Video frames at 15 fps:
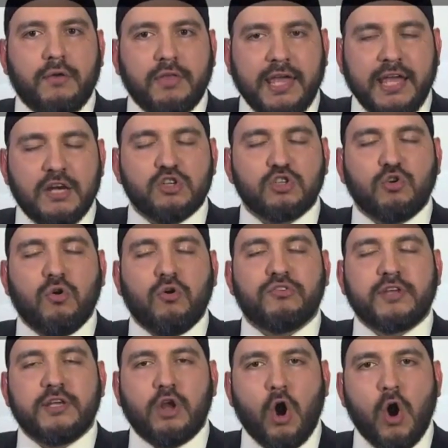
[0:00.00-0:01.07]
the English
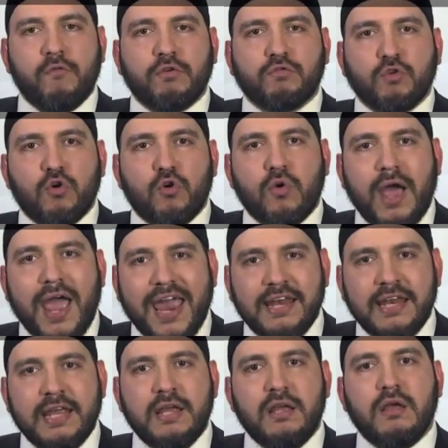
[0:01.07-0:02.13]
courts can overrule
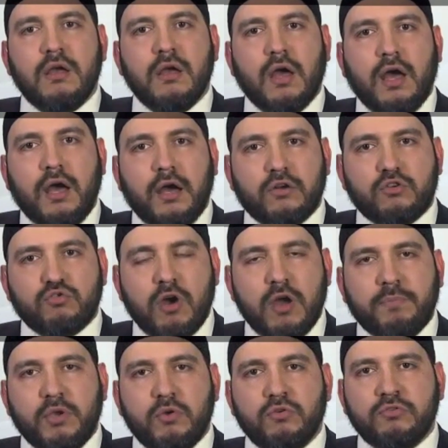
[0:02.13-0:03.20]
any
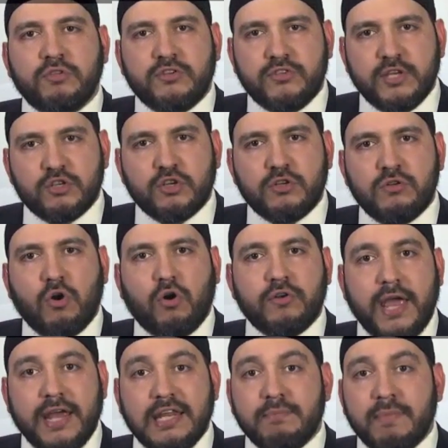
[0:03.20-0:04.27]
tribunal decision
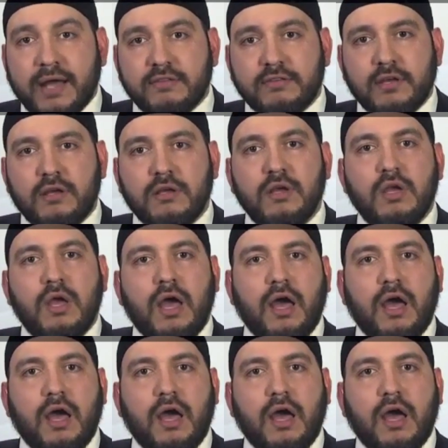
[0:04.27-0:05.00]
on any matter.